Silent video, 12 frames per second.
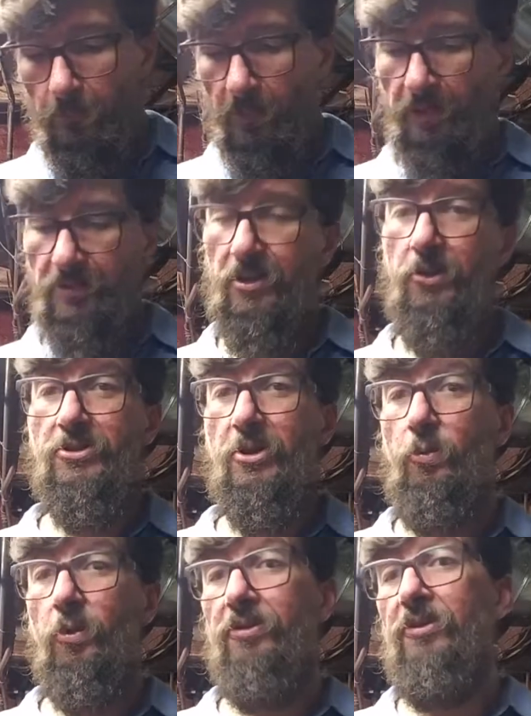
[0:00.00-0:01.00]
It's also
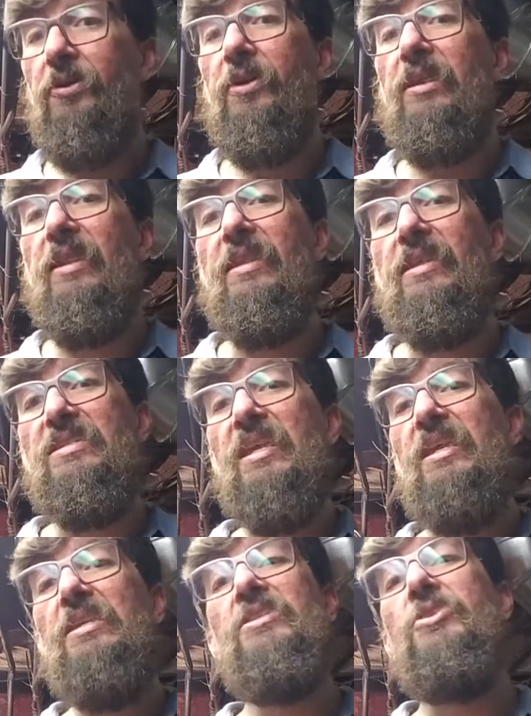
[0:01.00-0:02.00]
worth noting that this
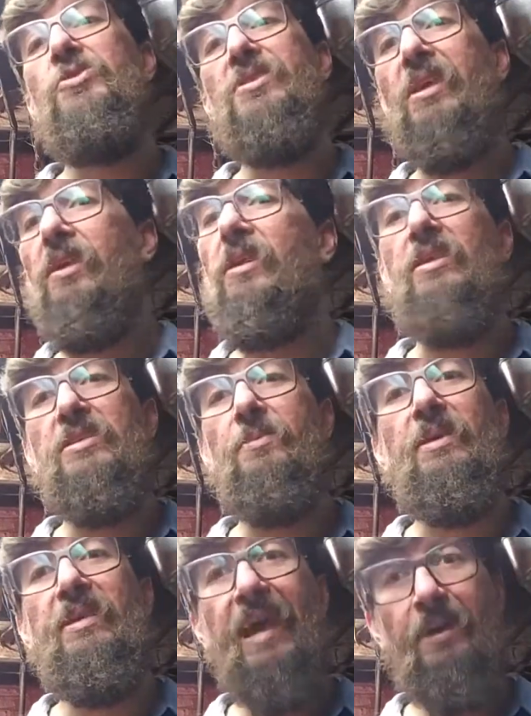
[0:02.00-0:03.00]
is using custom
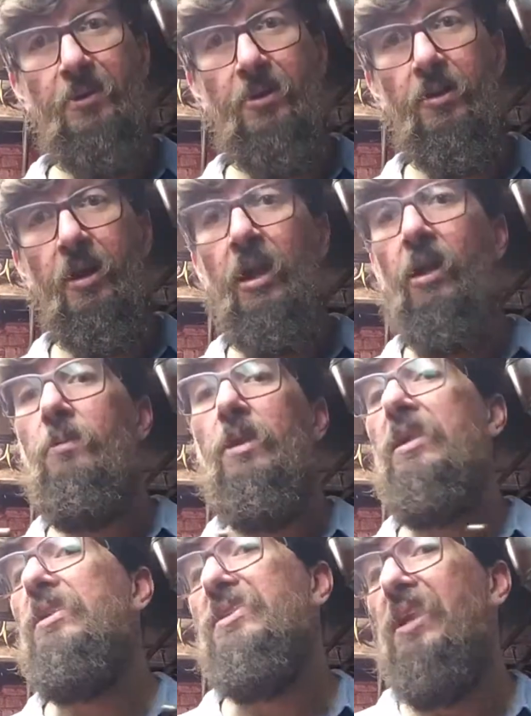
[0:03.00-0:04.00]
adapter
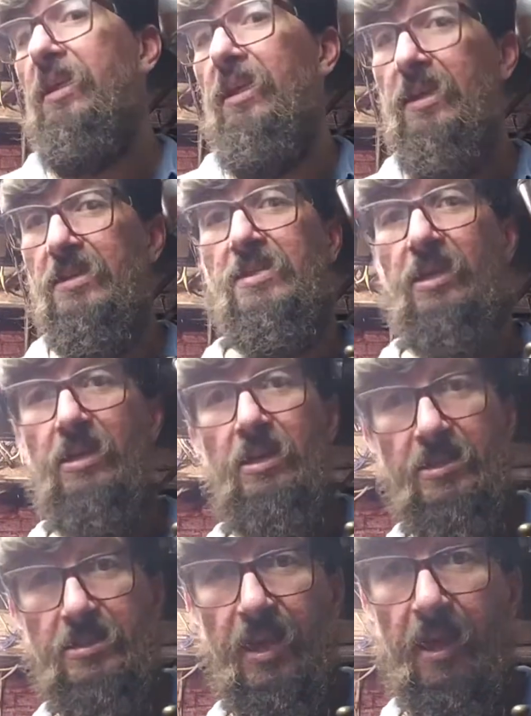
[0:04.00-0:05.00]
because it is a
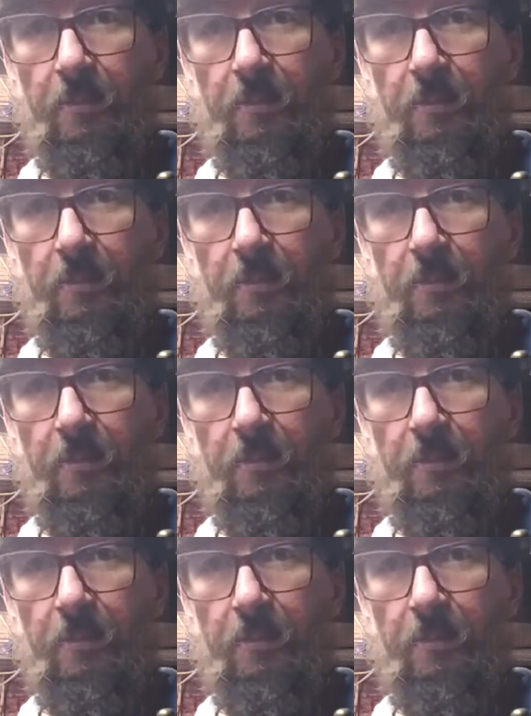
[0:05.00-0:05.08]
Guinness tap